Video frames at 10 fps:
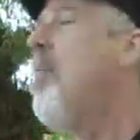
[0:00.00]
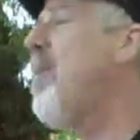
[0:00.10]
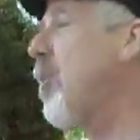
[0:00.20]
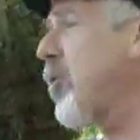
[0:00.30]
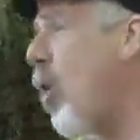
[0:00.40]

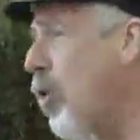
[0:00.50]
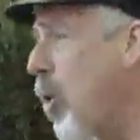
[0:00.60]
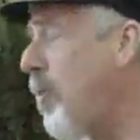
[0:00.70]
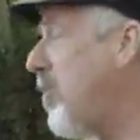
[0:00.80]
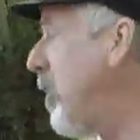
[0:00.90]
But there was a whole
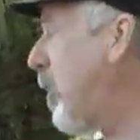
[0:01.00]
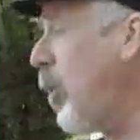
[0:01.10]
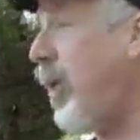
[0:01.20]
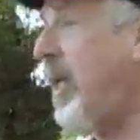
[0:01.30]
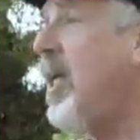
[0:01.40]
group of us,
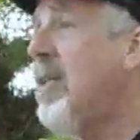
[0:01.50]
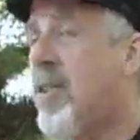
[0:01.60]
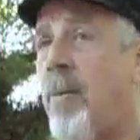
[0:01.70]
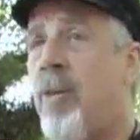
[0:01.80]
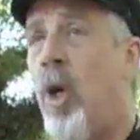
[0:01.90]
including
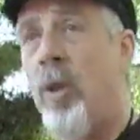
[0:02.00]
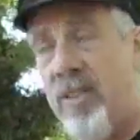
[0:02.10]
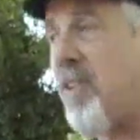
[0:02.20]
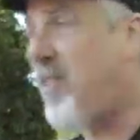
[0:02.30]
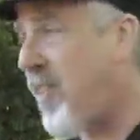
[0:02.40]
some of you know
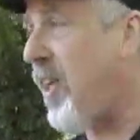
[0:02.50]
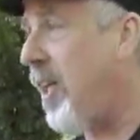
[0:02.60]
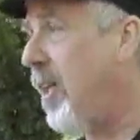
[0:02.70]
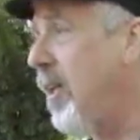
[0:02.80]
Lisa Fithia,